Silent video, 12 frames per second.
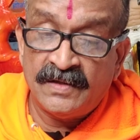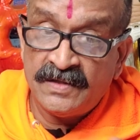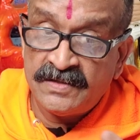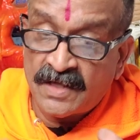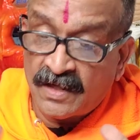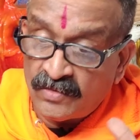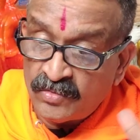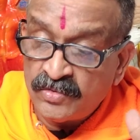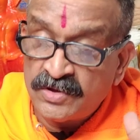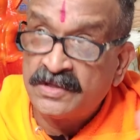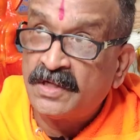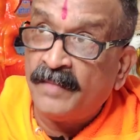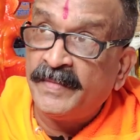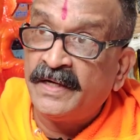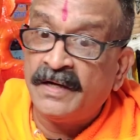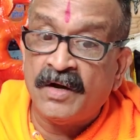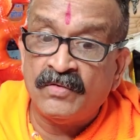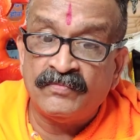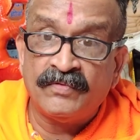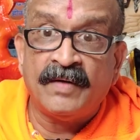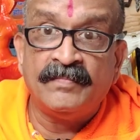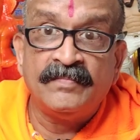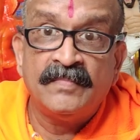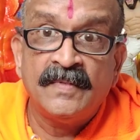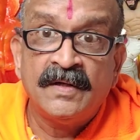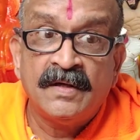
These are rules coming down from